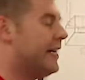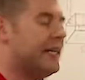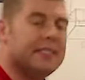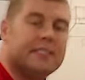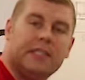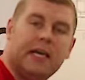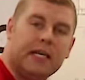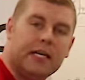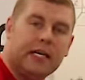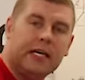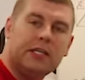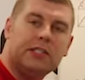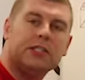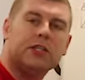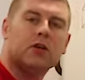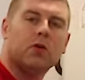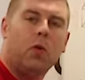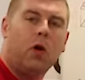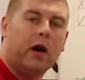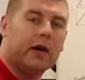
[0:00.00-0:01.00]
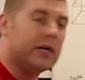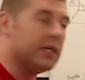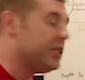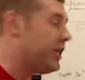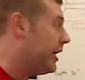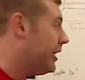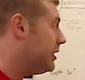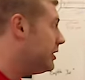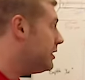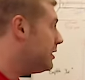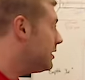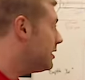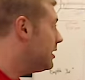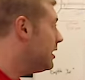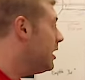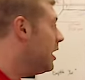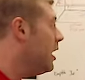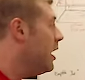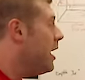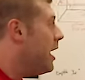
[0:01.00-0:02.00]
like I said, easier water
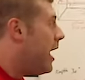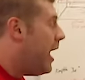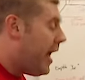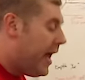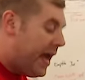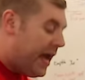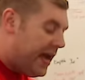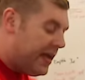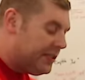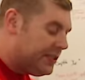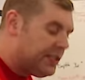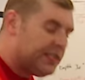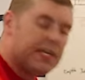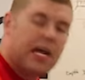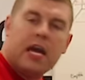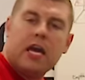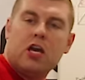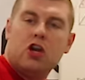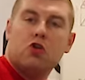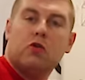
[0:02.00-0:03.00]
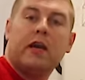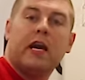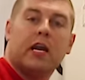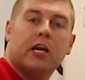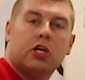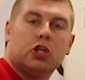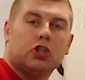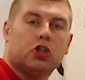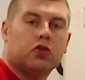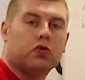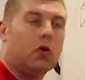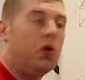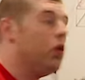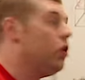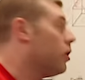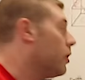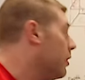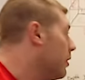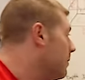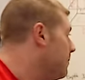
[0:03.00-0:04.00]
changes. And say you get a
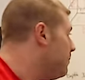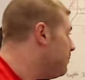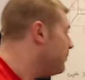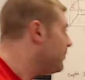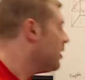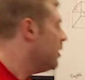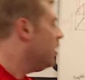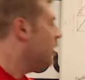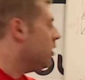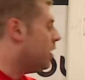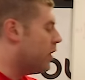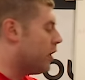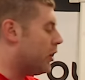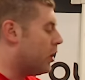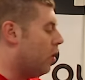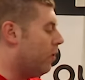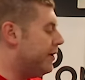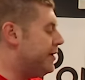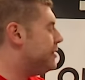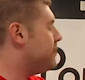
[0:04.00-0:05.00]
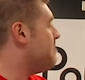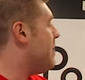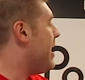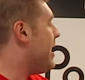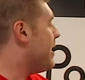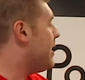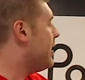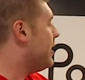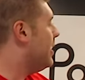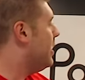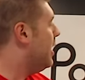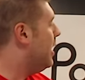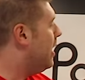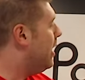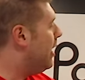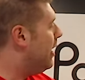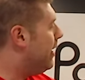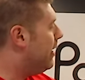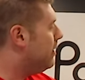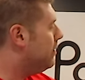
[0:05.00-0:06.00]
controller, you could always make
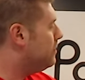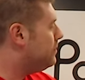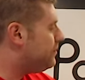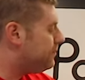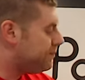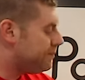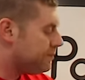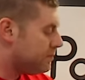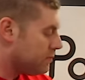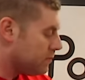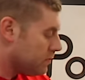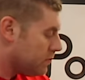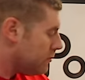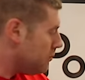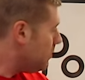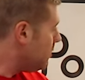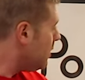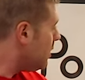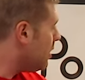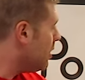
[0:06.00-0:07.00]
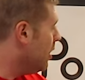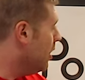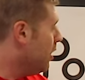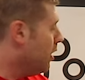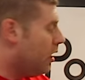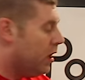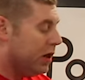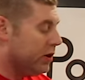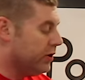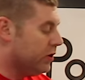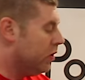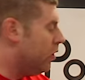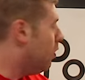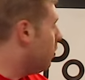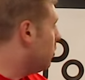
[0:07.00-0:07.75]
a little